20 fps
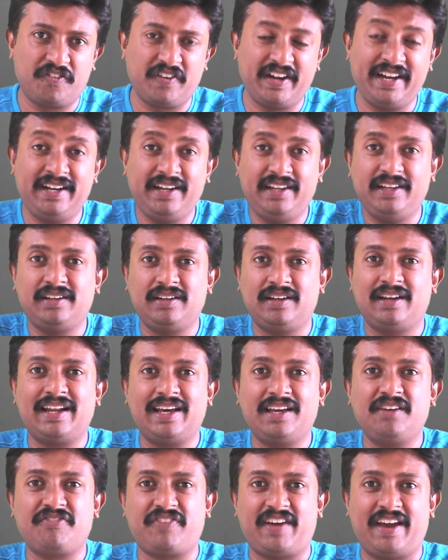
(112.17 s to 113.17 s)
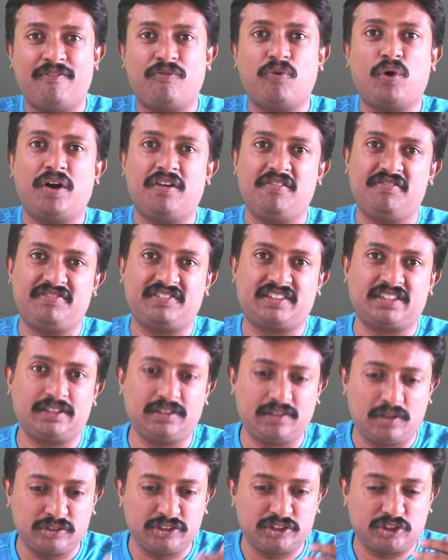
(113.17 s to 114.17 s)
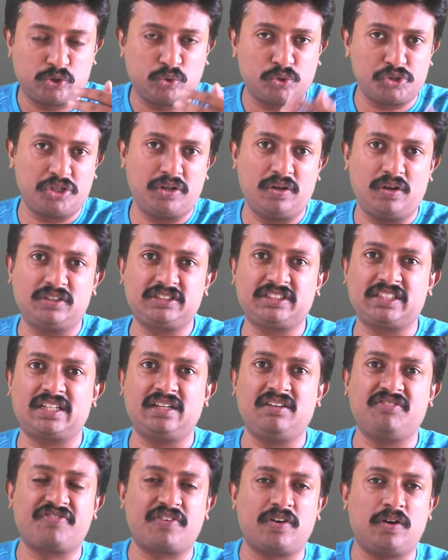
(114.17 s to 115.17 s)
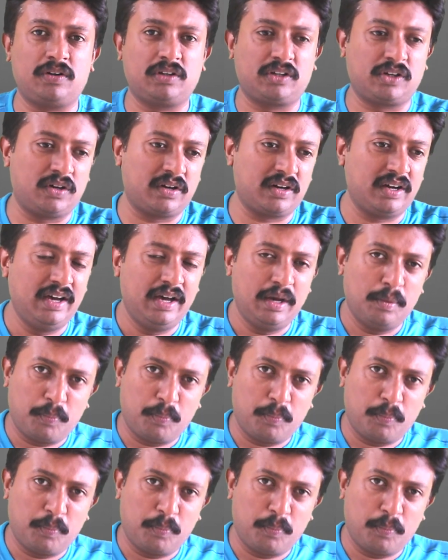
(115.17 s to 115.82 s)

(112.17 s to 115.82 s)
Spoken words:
Indian life evolved on sociological front or